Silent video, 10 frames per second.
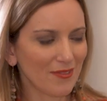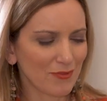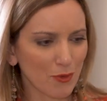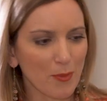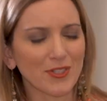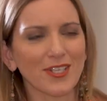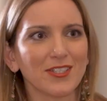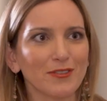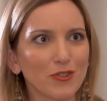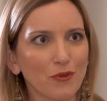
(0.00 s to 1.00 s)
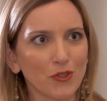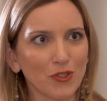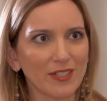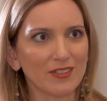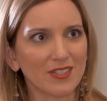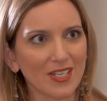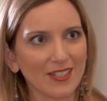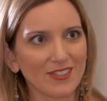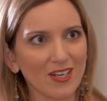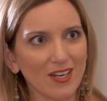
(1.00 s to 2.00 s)
the representatives of the United
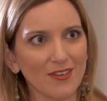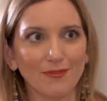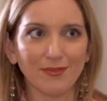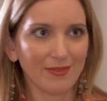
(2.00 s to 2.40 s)
States are,